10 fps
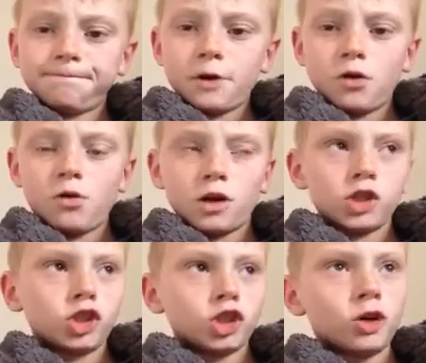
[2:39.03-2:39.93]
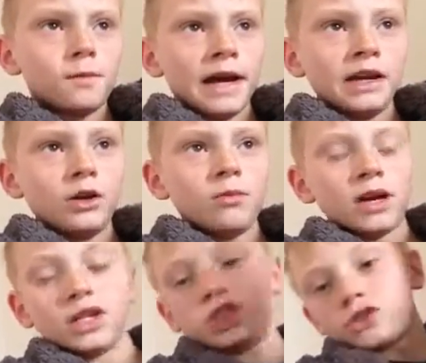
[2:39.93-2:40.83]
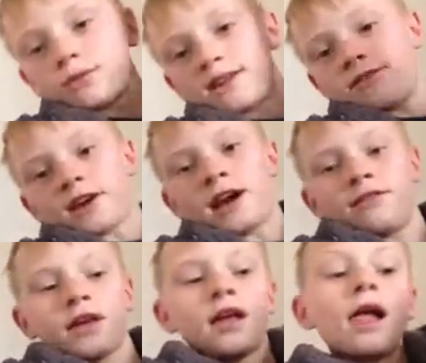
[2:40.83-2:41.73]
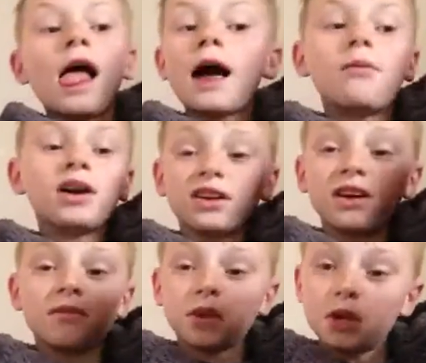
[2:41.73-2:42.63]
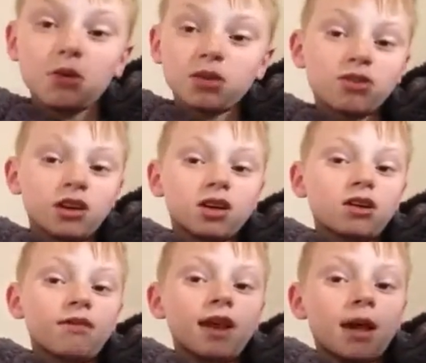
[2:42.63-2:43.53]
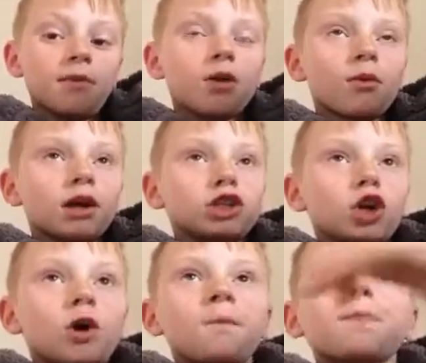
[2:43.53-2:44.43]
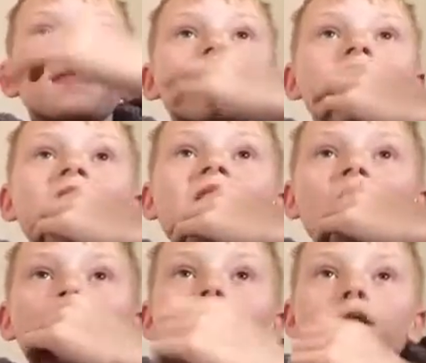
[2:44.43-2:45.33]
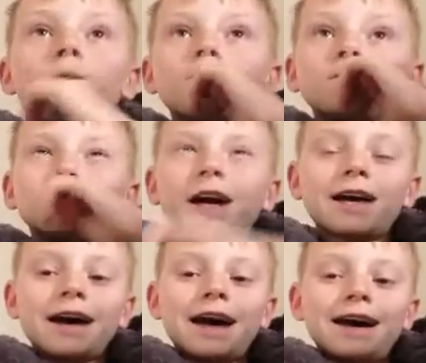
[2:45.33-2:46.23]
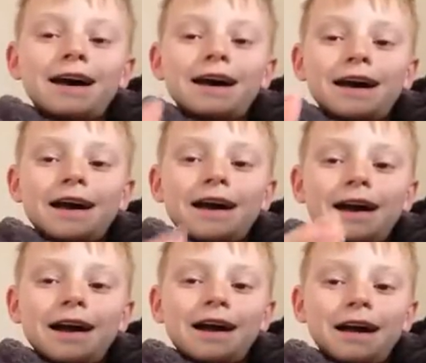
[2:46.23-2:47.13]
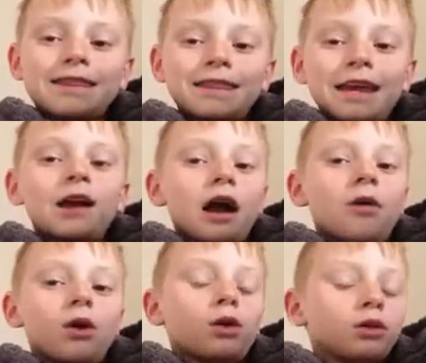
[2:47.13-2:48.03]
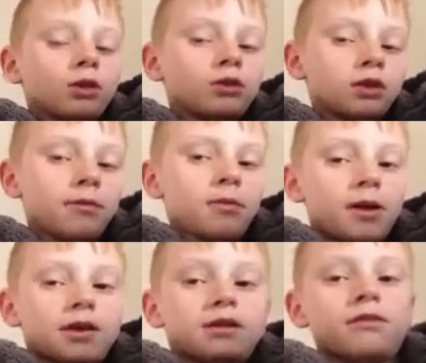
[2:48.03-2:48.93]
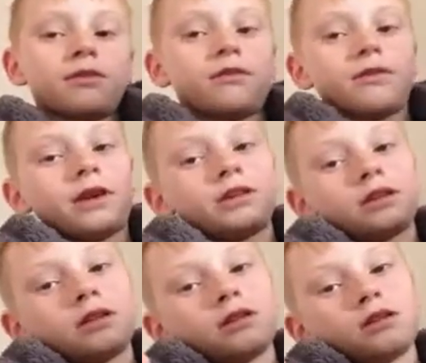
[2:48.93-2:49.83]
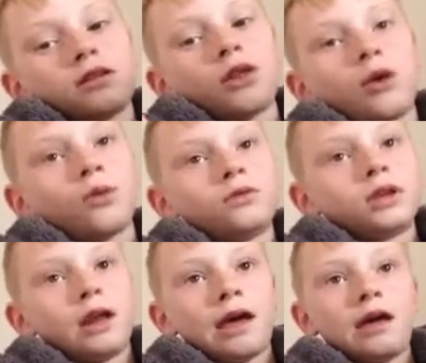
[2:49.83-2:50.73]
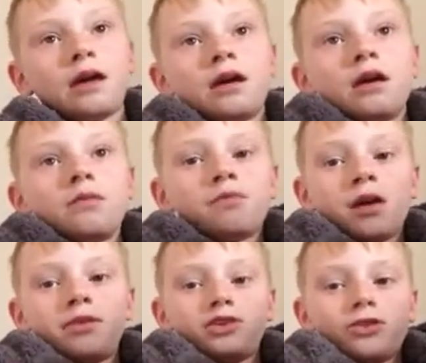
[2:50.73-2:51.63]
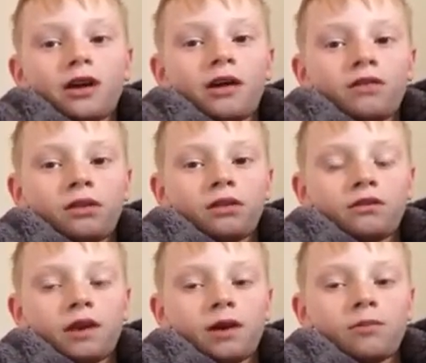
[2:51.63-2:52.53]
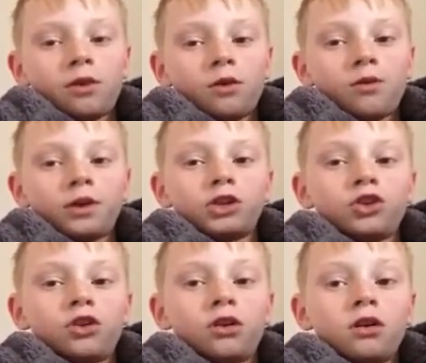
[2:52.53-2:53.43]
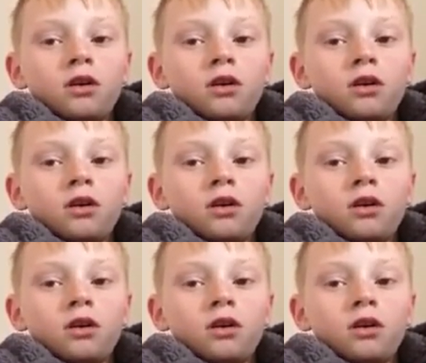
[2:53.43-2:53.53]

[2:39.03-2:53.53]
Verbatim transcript: Not quite sure. Might do. Might just spend five. I might not even do a scratch comedy. I'm not quite sure, but I, I think I will do slapping myself in the face though today. Maybe straight after this video. I'm not quite sure.